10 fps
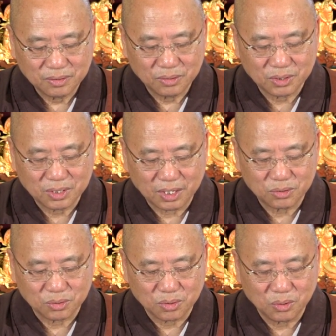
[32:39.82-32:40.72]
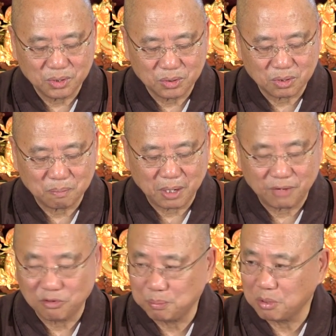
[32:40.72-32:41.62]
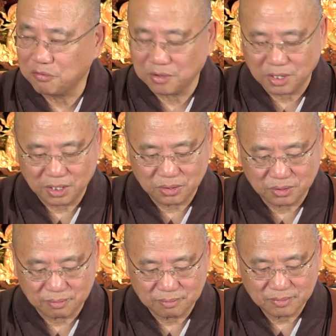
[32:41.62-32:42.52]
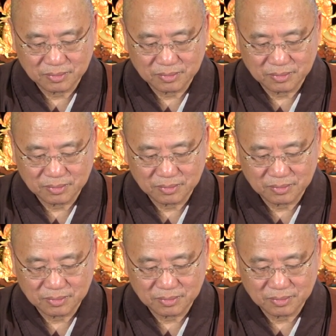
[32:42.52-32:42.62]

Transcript: you start to go into the path of purification.